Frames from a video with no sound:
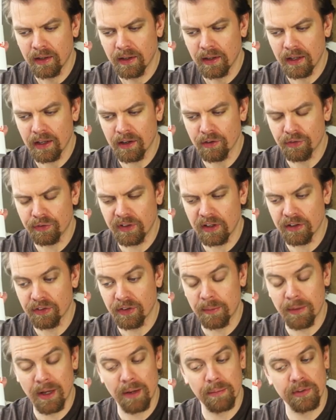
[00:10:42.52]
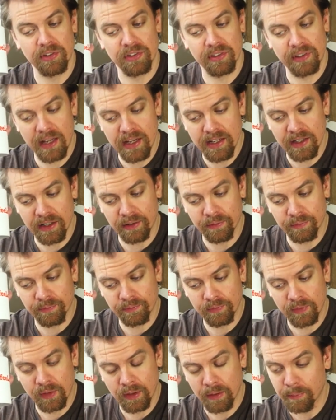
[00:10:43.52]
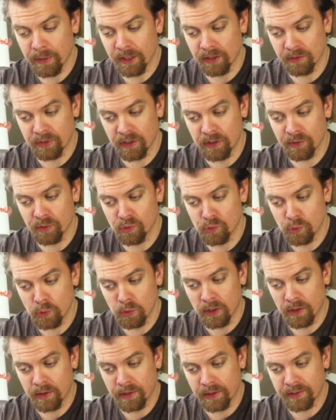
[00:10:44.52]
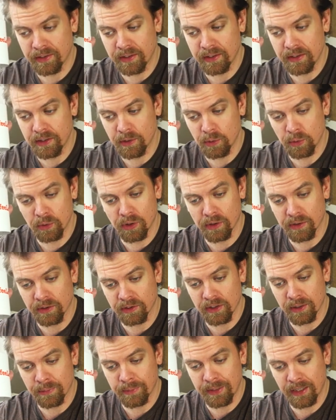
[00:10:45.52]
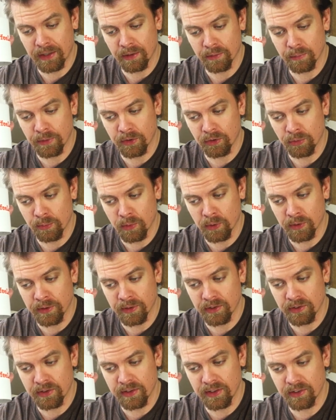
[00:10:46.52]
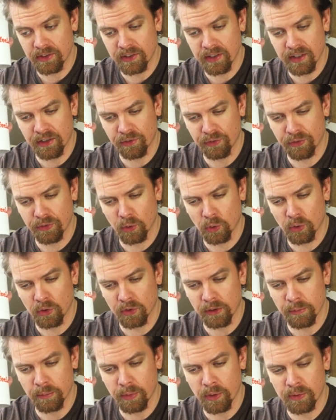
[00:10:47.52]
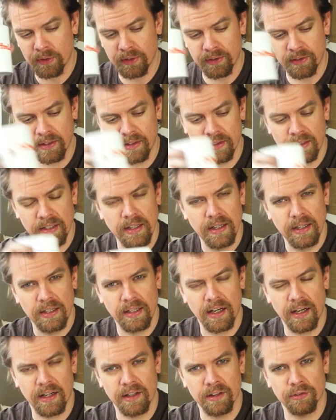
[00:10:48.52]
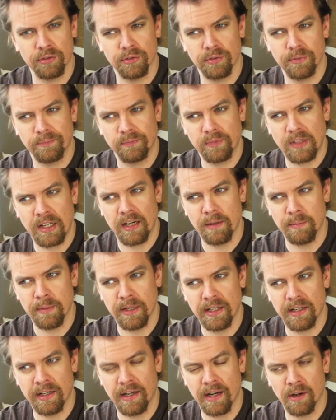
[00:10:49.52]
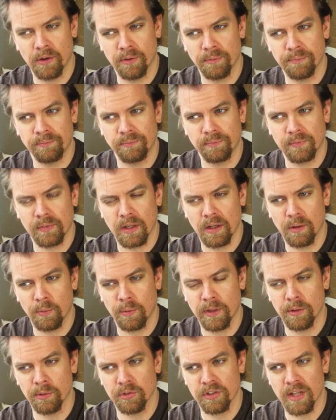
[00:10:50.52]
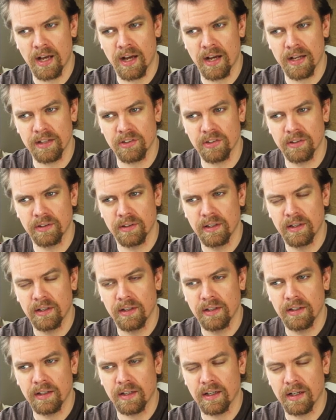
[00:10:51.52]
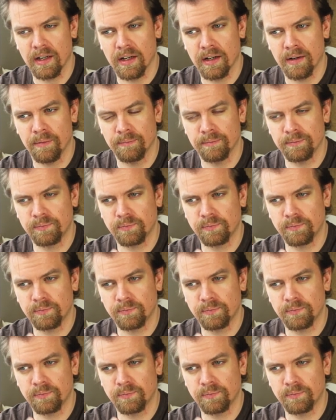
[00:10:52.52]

If I'm not mistaken about the flavor of oolong, I think the oolong is coming out much more. There's this like floral component that kind of came in and out when it was hot, but